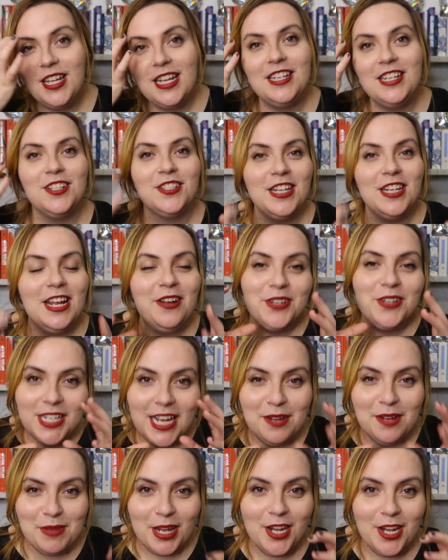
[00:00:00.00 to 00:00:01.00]
it doesn't
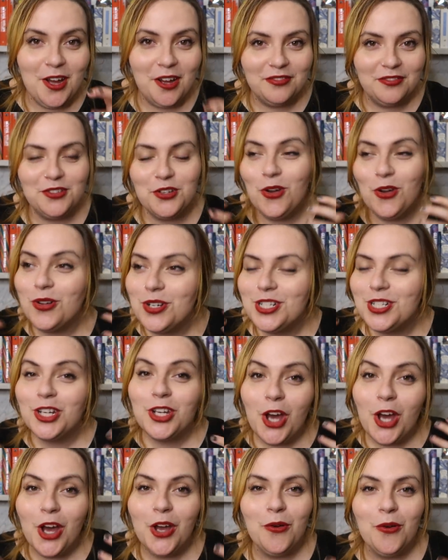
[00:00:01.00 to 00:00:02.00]
irritate me enough not to
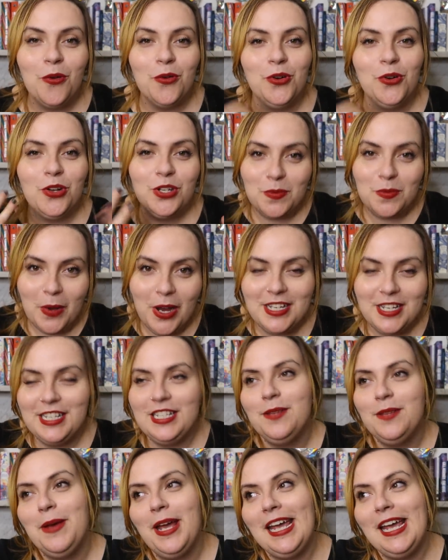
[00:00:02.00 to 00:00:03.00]
go or not to
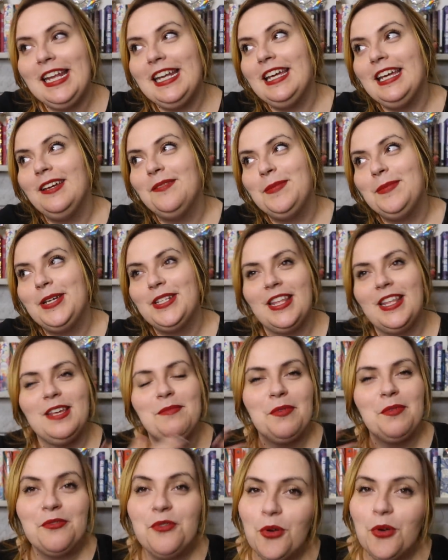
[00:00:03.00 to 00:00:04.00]
participate in it. Because I
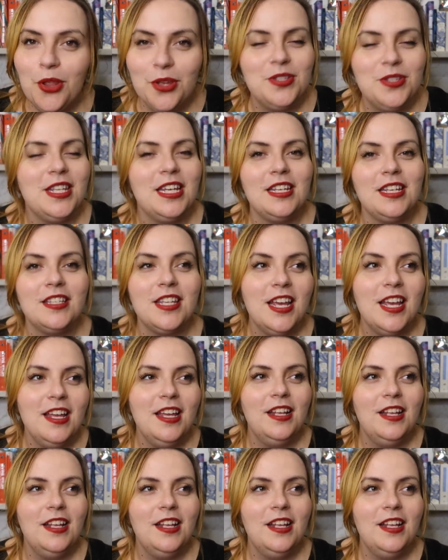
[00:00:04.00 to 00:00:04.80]
think before those things,